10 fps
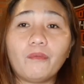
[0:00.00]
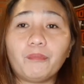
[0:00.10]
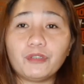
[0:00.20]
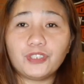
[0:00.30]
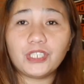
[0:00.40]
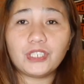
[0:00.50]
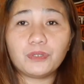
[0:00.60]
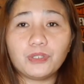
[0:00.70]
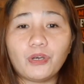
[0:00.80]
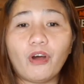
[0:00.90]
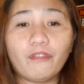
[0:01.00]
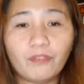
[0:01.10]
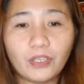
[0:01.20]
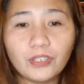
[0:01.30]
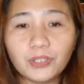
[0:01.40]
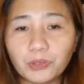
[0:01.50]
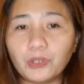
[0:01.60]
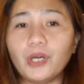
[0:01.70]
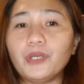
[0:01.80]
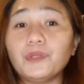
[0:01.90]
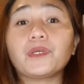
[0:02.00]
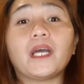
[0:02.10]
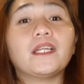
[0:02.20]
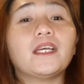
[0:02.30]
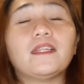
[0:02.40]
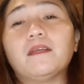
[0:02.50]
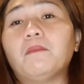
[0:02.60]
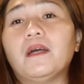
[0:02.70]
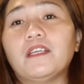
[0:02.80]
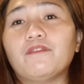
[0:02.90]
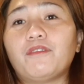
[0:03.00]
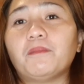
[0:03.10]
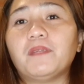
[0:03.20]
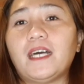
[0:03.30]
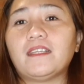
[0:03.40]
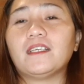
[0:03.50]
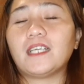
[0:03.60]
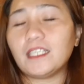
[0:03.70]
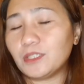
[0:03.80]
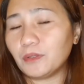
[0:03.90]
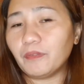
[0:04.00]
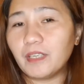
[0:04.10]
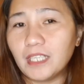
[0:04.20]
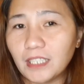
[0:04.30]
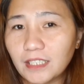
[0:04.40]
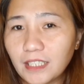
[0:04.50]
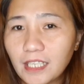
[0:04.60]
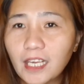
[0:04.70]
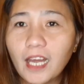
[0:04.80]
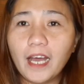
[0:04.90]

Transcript: purchase your offer, so you can get the money from that. Okay, so very easy.